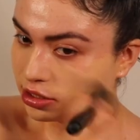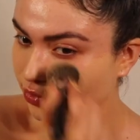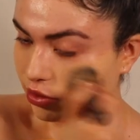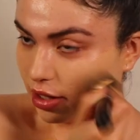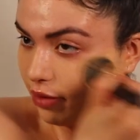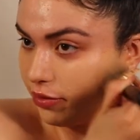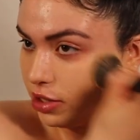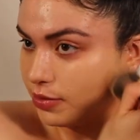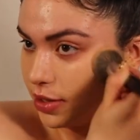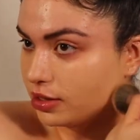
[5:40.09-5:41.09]
It's full
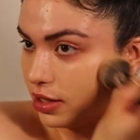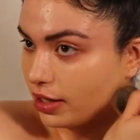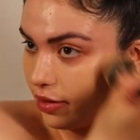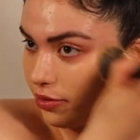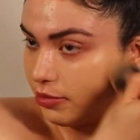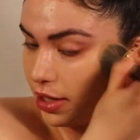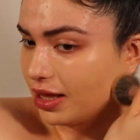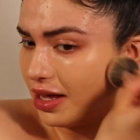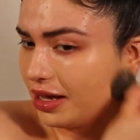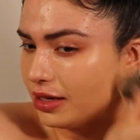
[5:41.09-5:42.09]
coverage, but it's not giving me
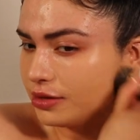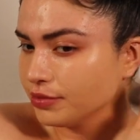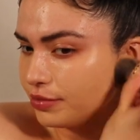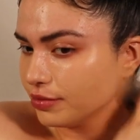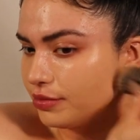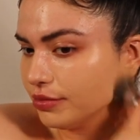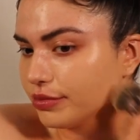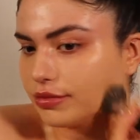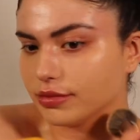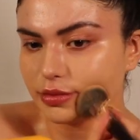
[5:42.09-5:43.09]
like
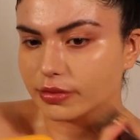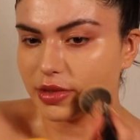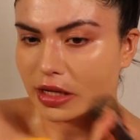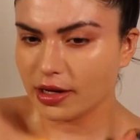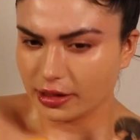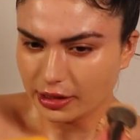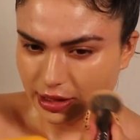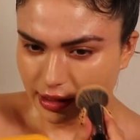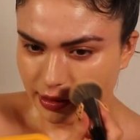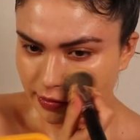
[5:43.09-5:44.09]

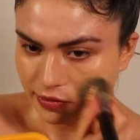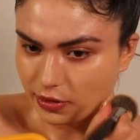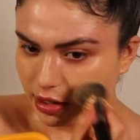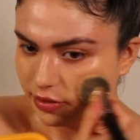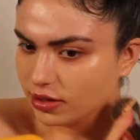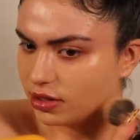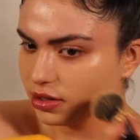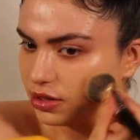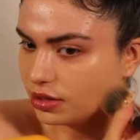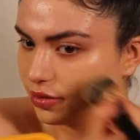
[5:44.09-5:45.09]
ugly full
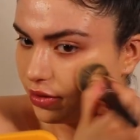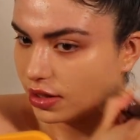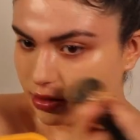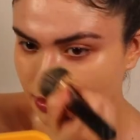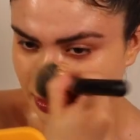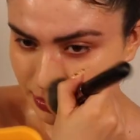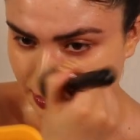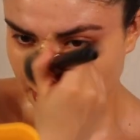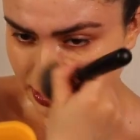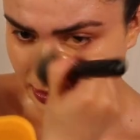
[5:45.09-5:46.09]
coverage, if you guys know what I
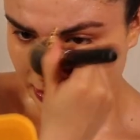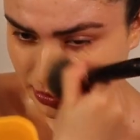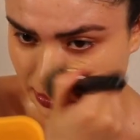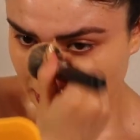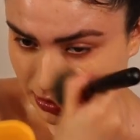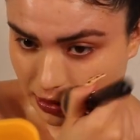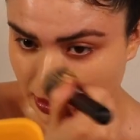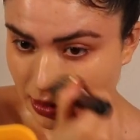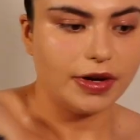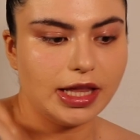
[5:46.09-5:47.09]
mean.
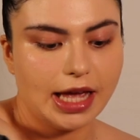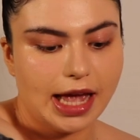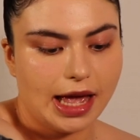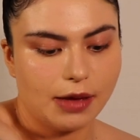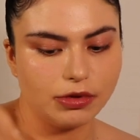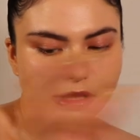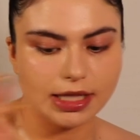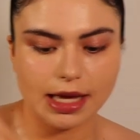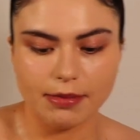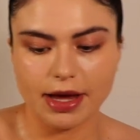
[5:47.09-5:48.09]
Finally able
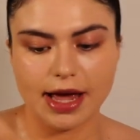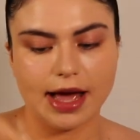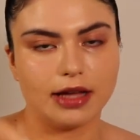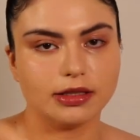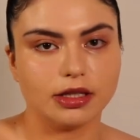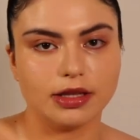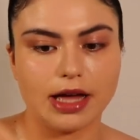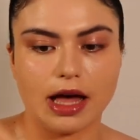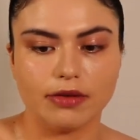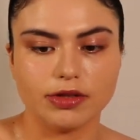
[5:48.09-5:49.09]
to get my hands on the